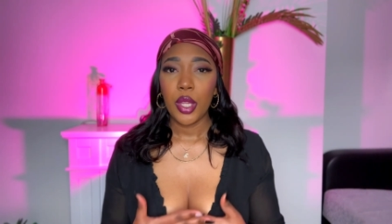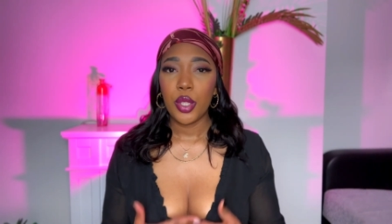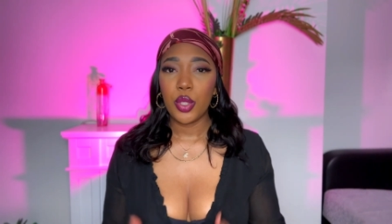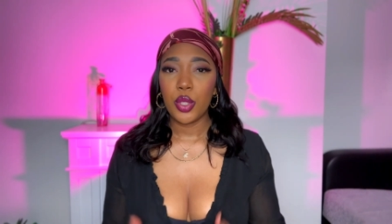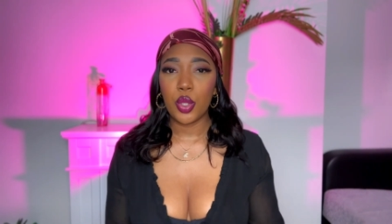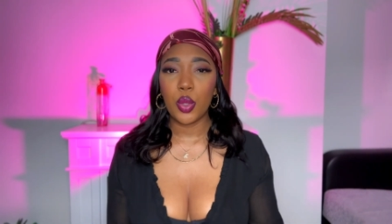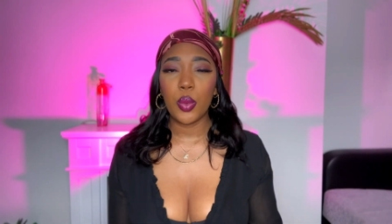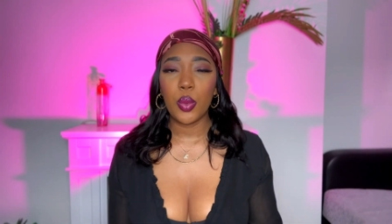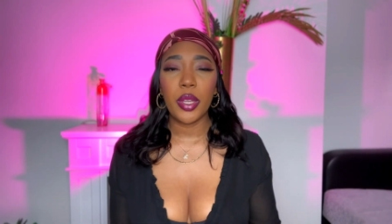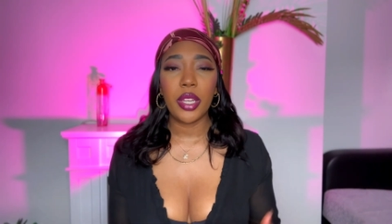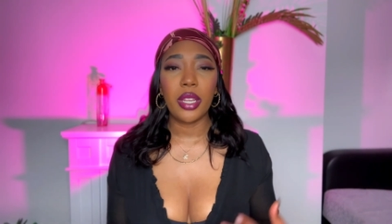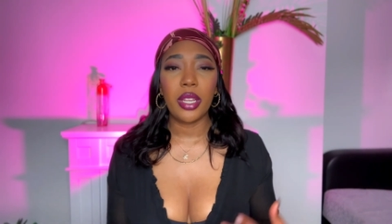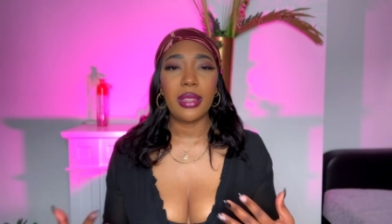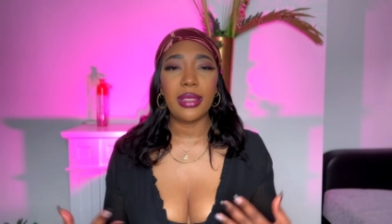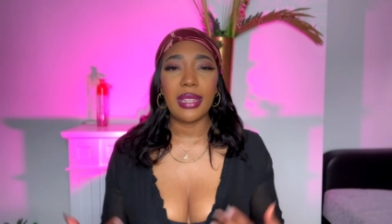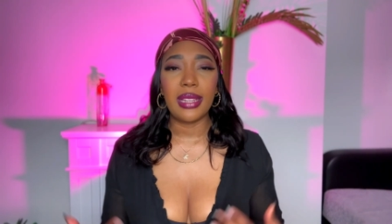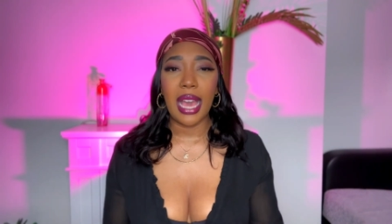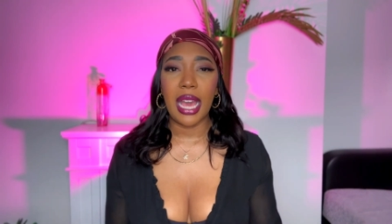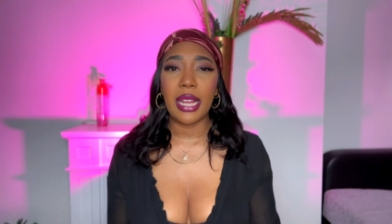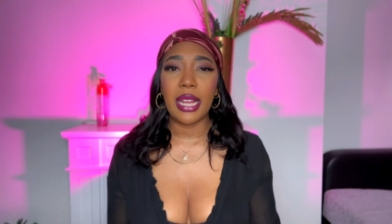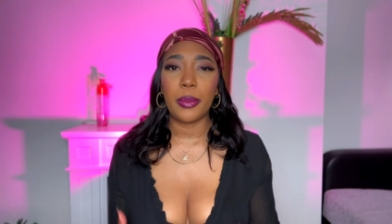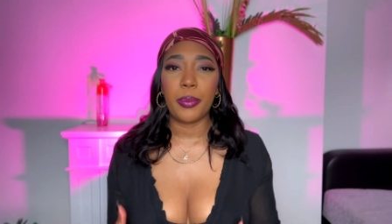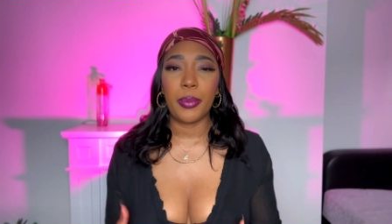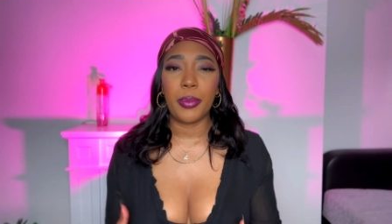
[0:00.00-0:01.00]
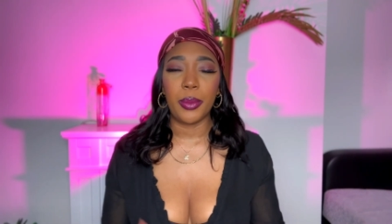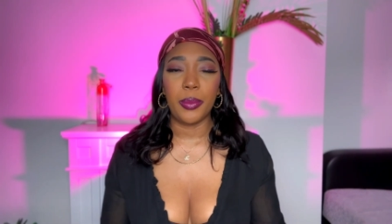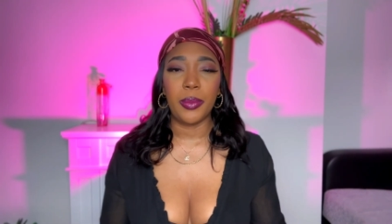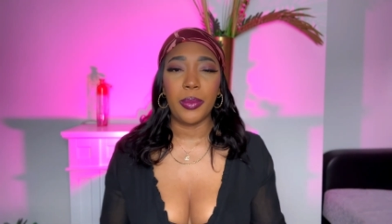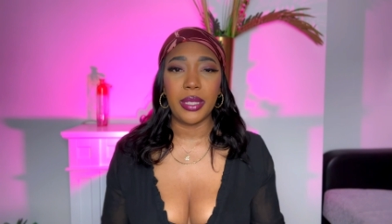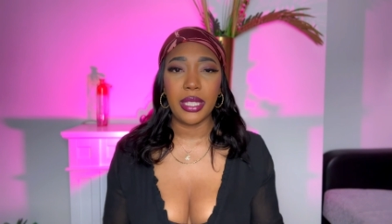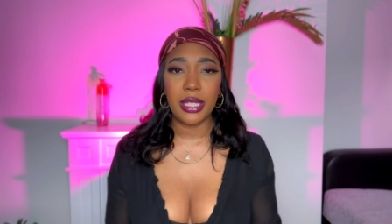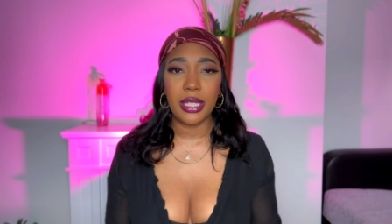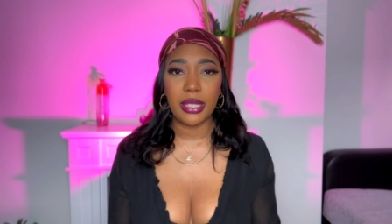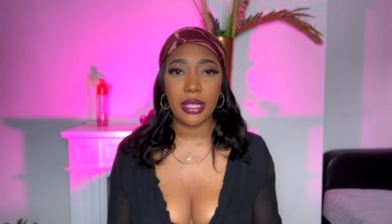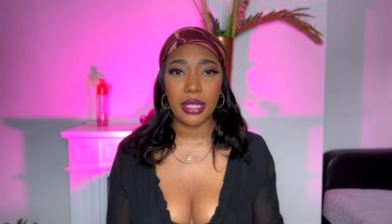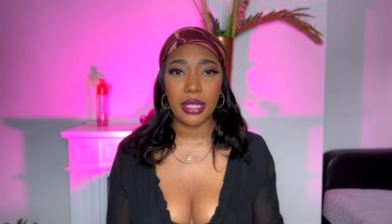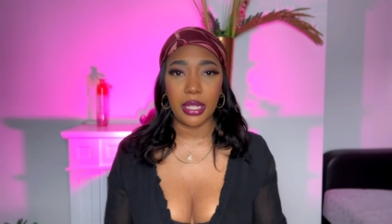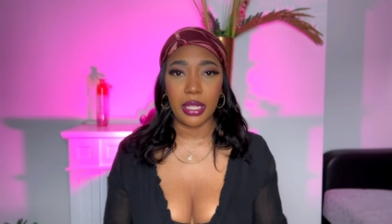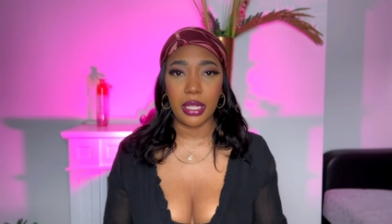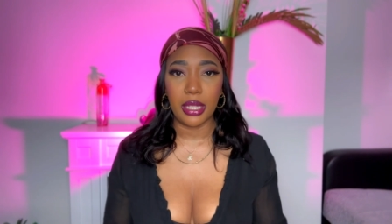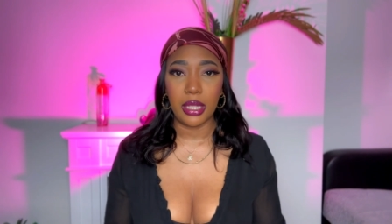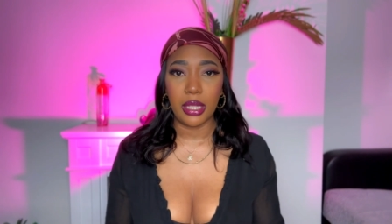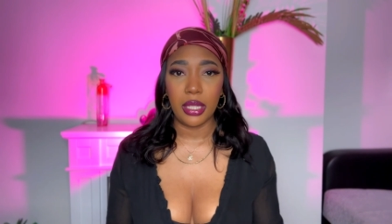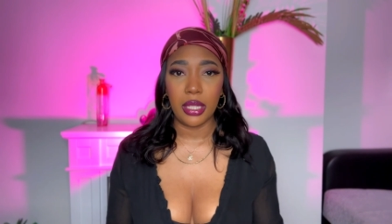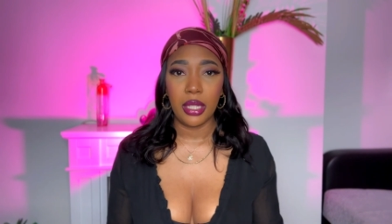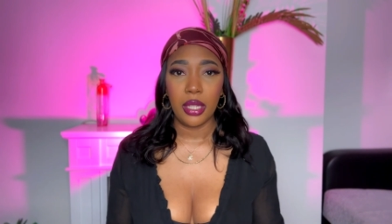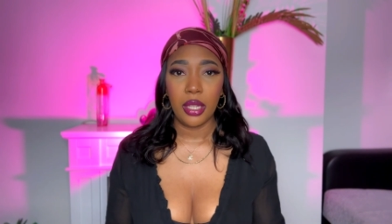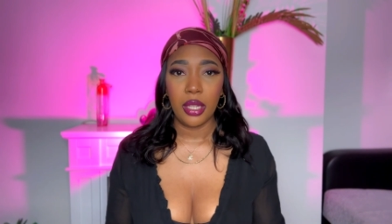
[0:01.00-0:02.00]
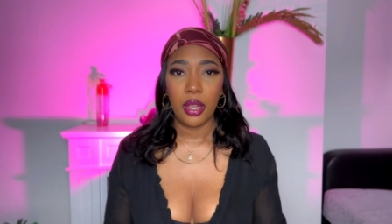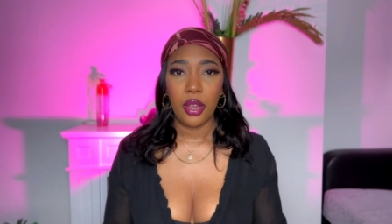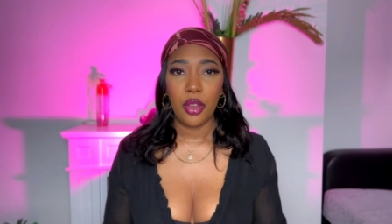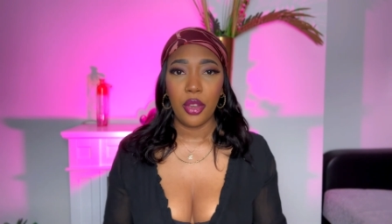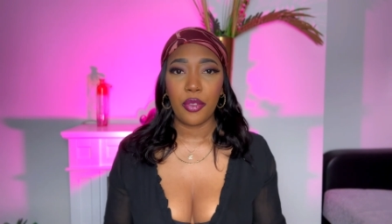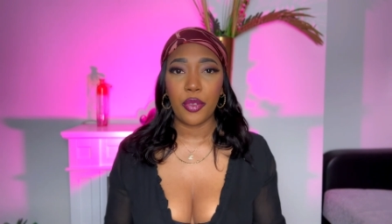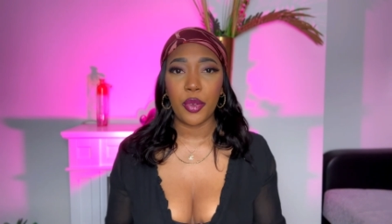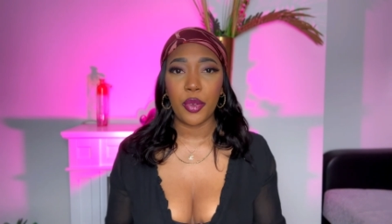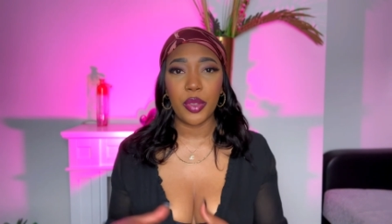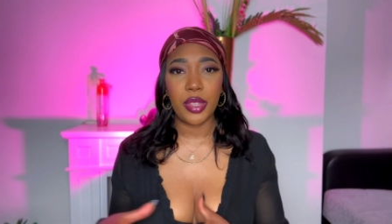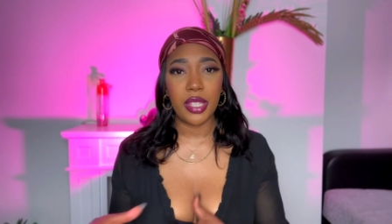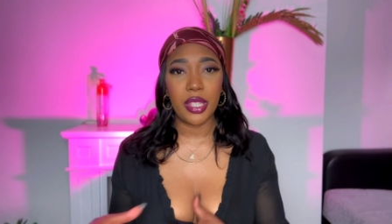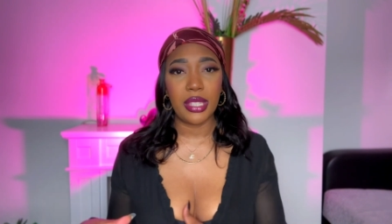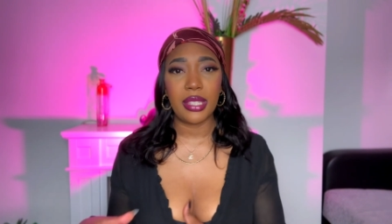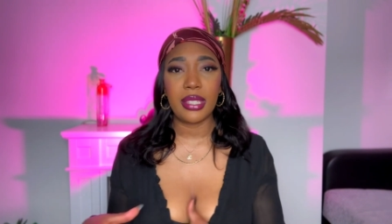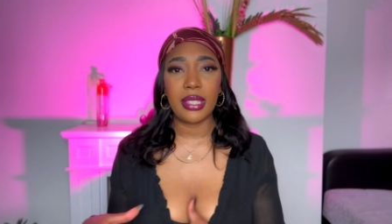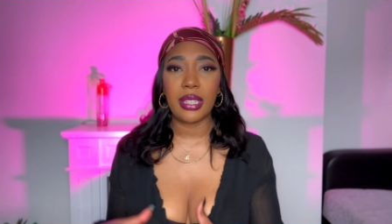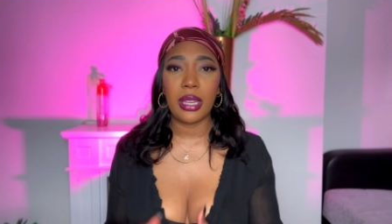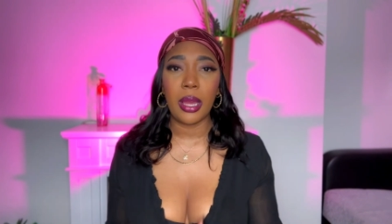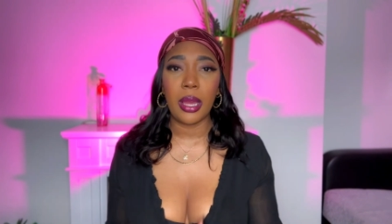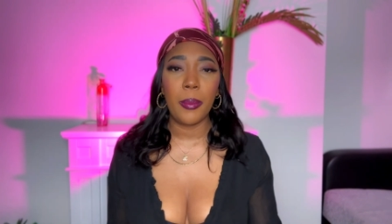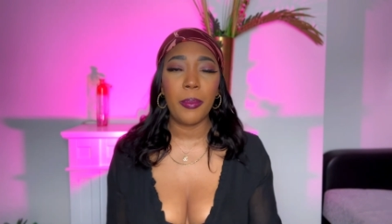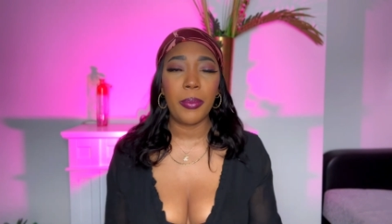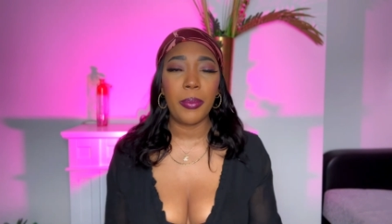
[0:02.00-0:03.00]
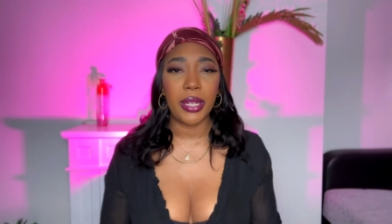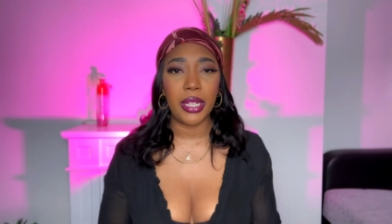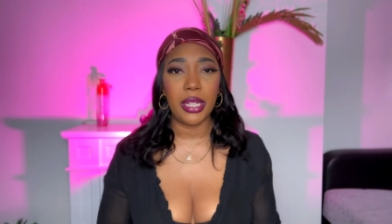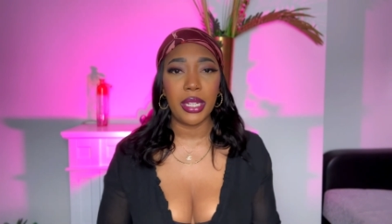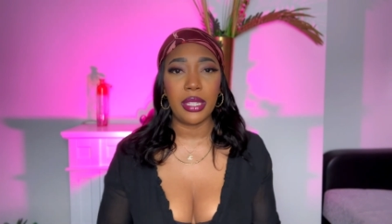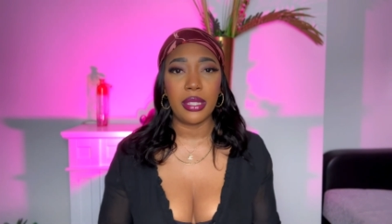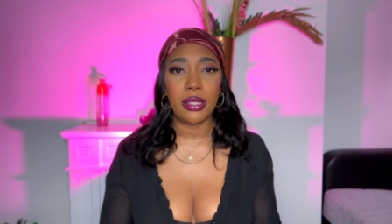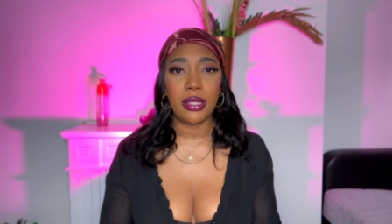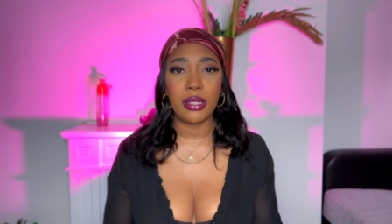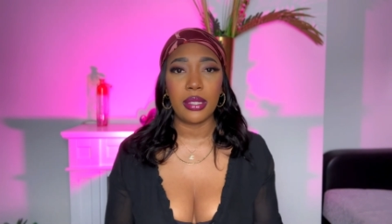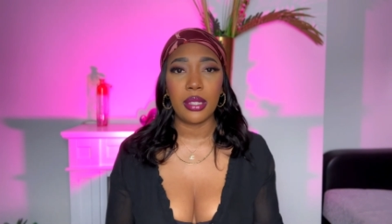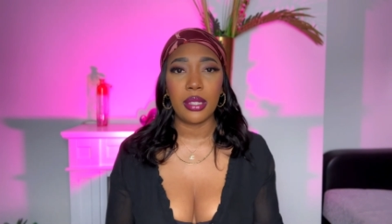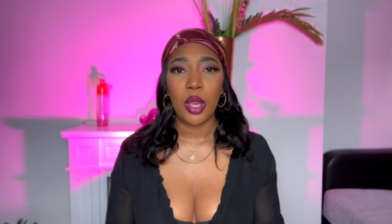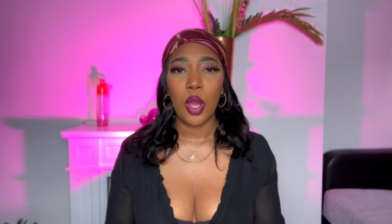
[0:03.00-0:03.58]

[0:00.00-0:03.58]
doing a lot of publicity for these companies